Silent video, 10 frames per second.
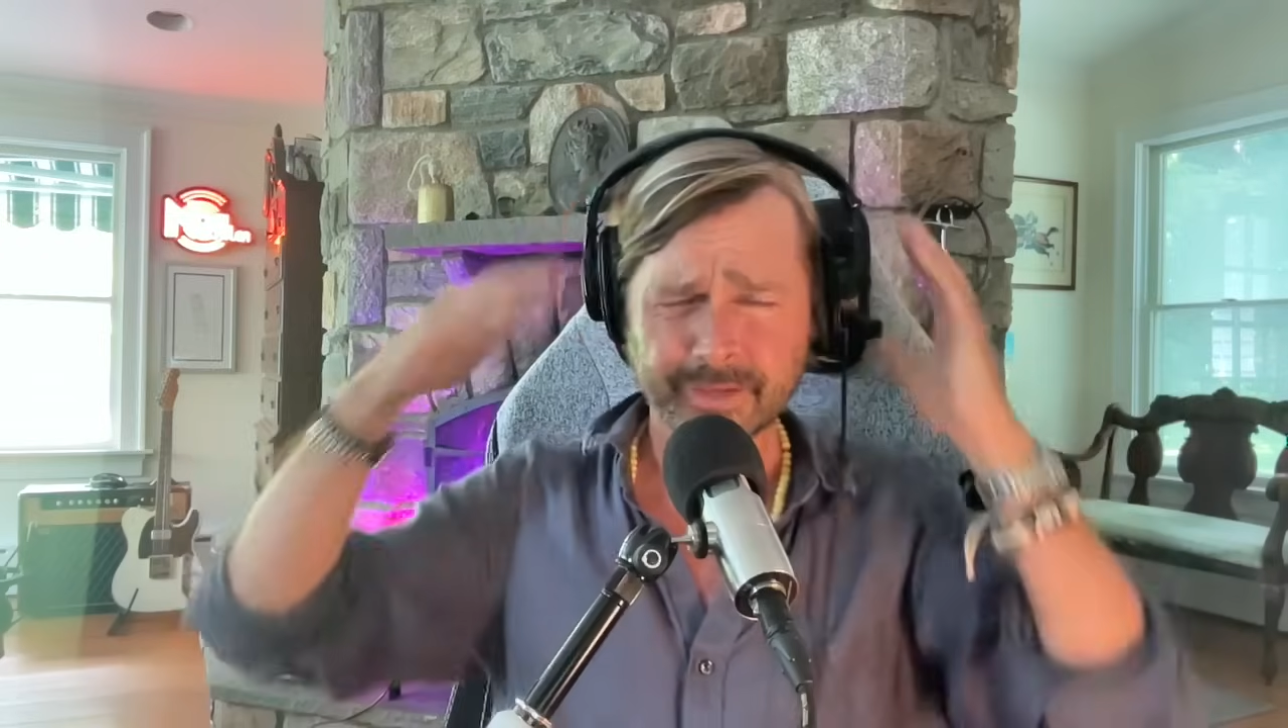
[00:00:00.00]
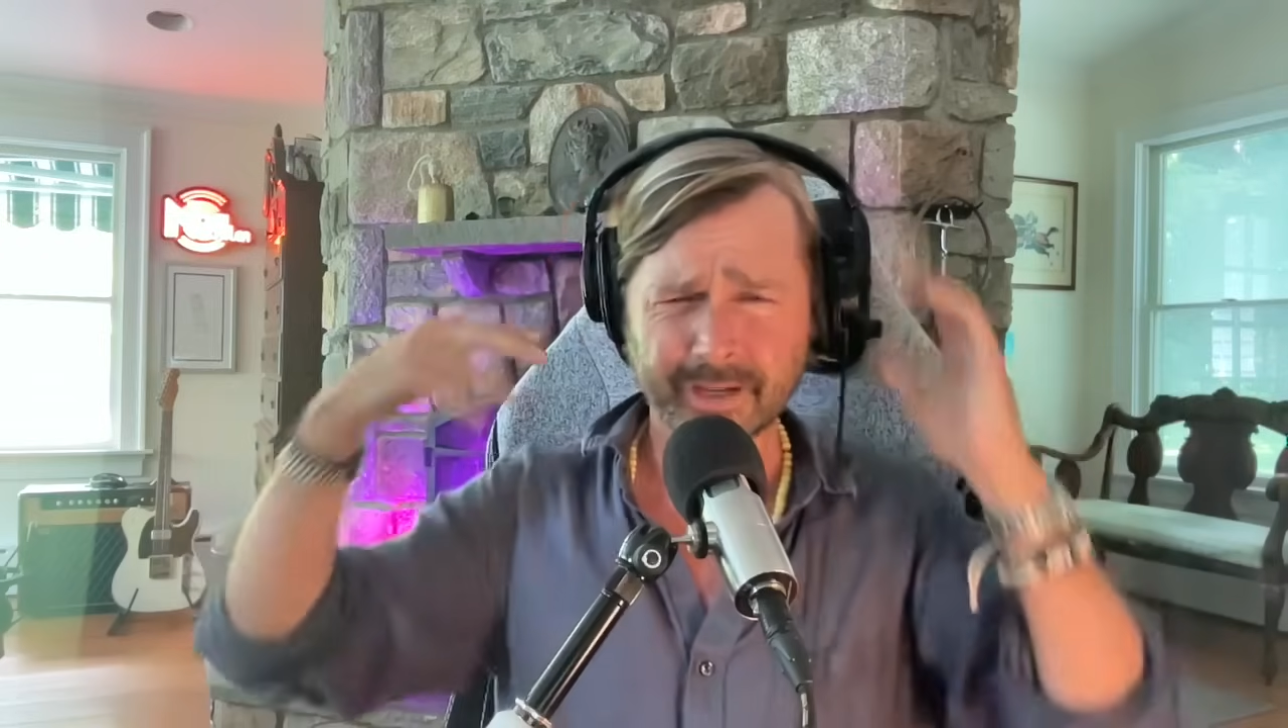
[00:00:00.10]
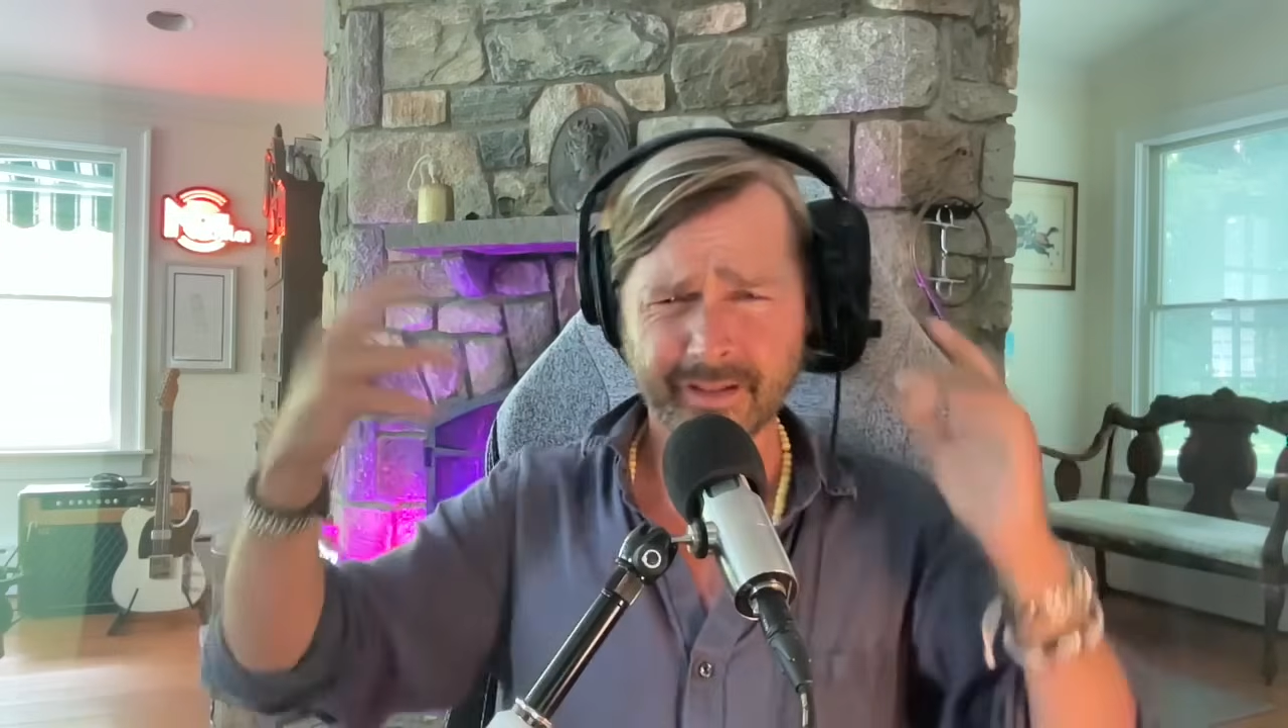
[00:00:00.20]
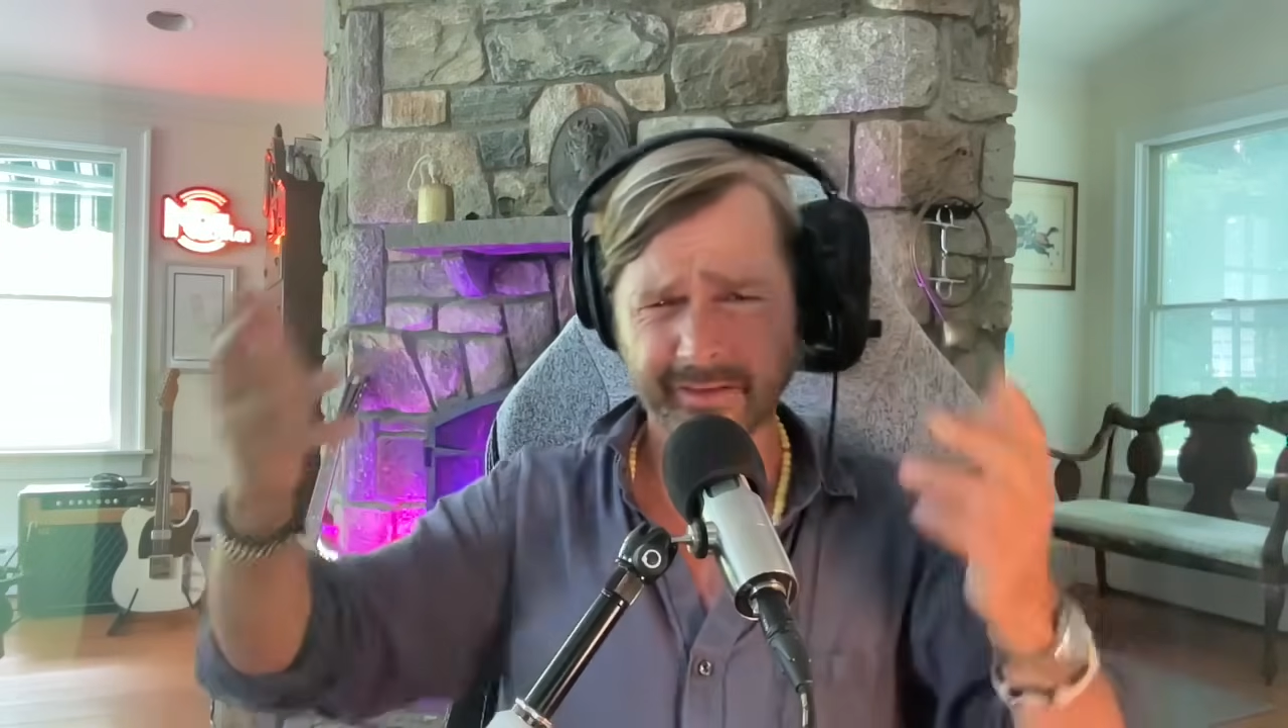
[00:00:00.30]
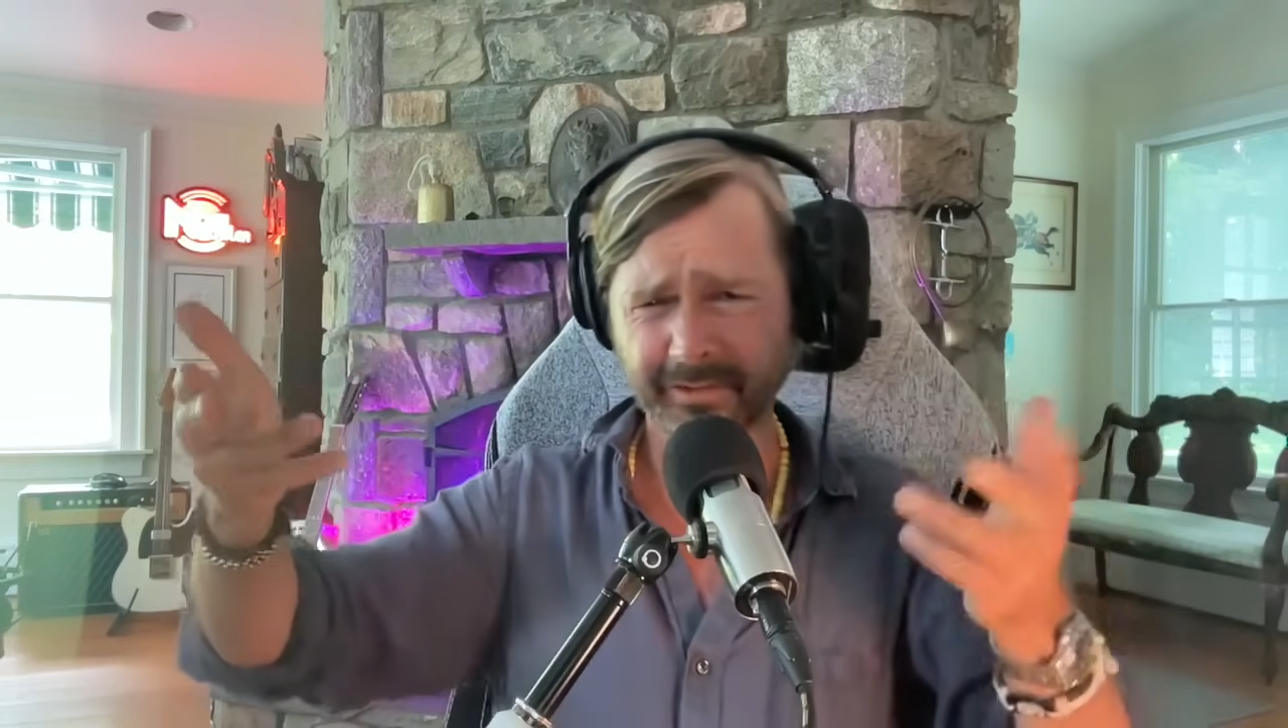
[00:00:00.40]

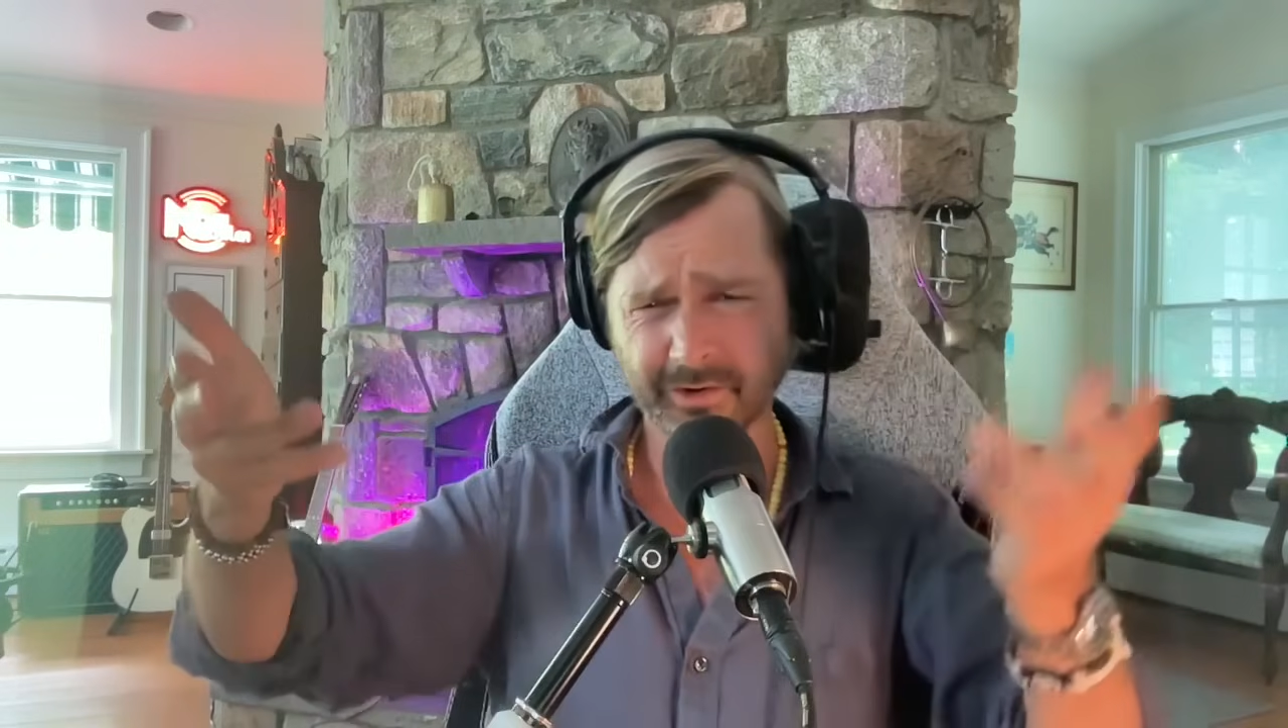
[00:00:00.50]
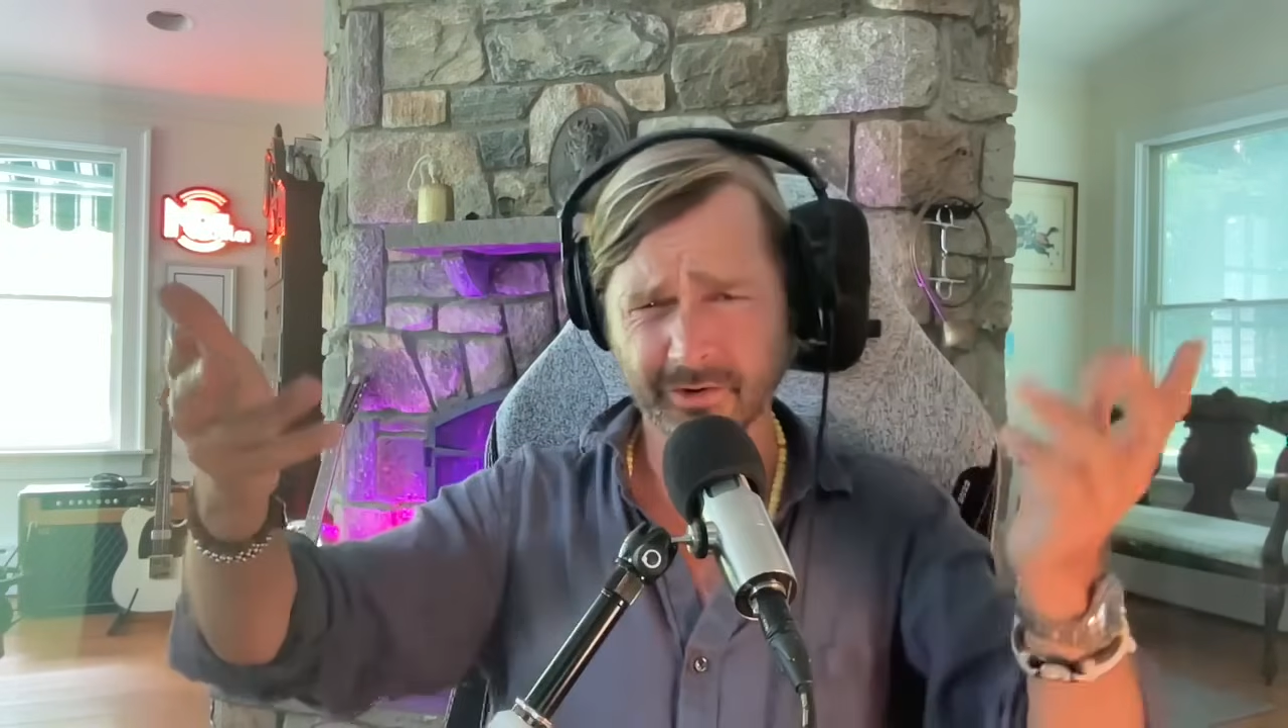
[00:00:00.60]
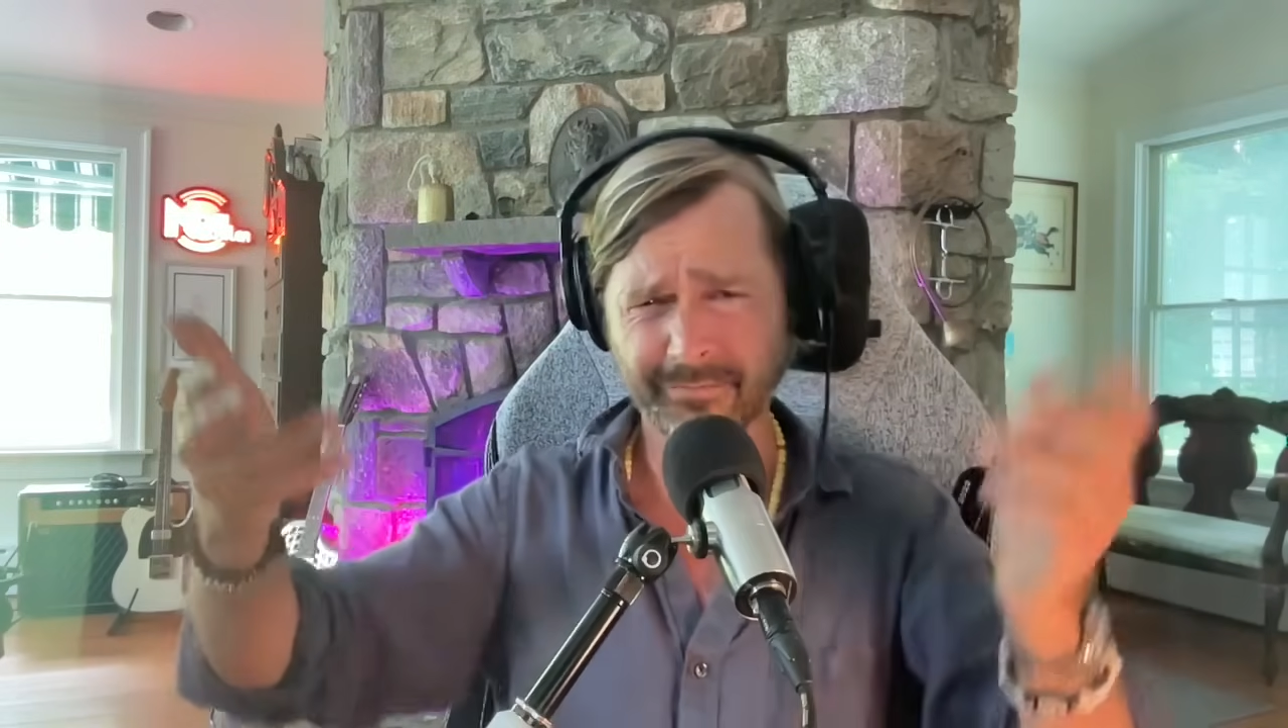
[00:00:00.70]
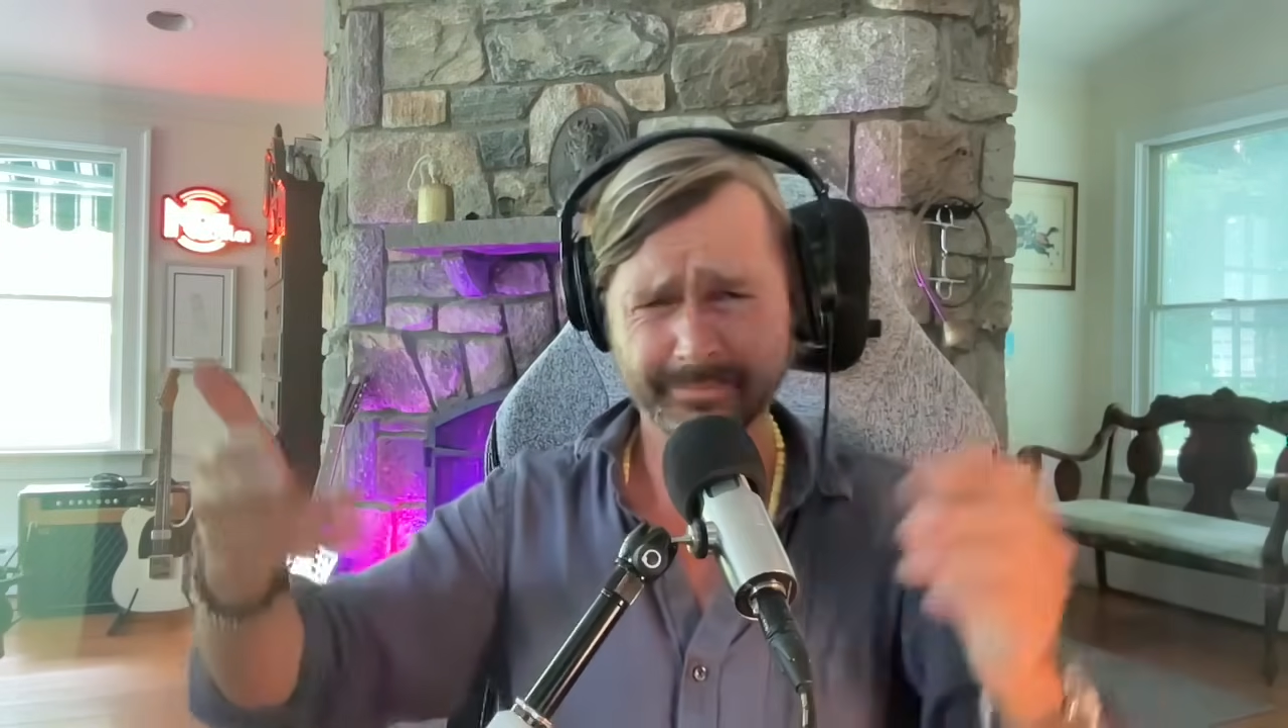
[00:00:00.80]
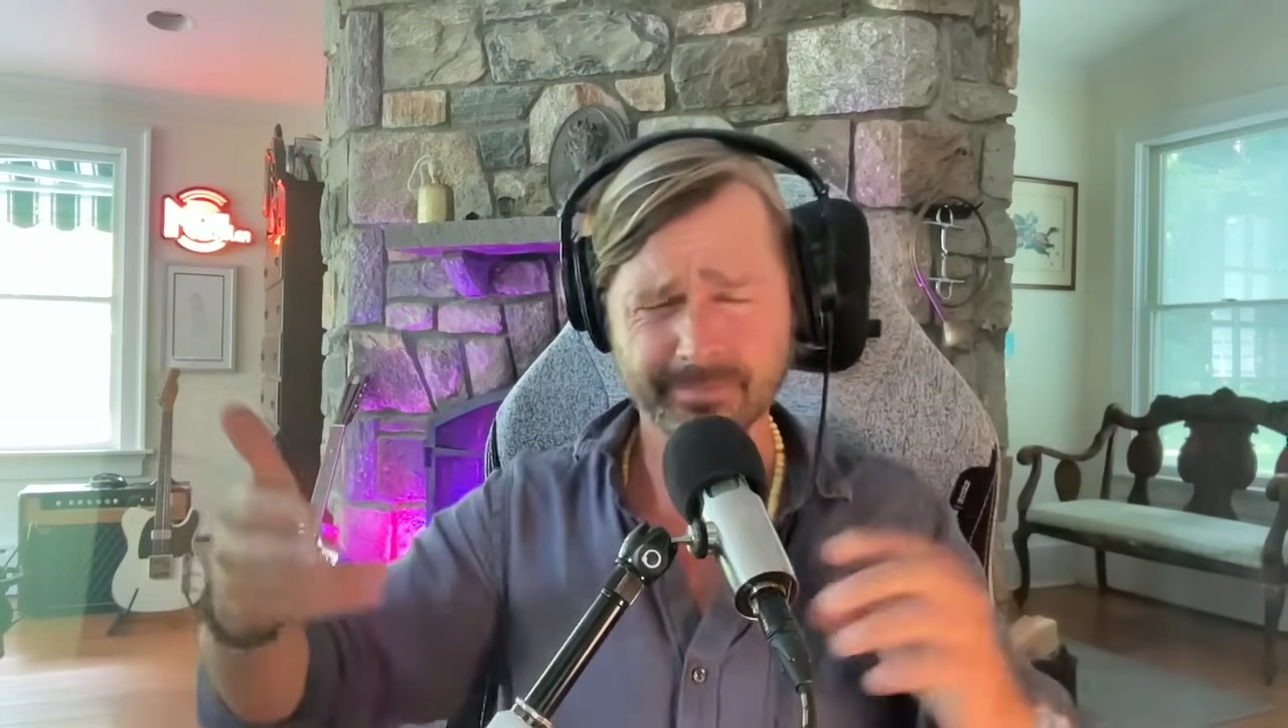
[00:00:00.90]
And this girl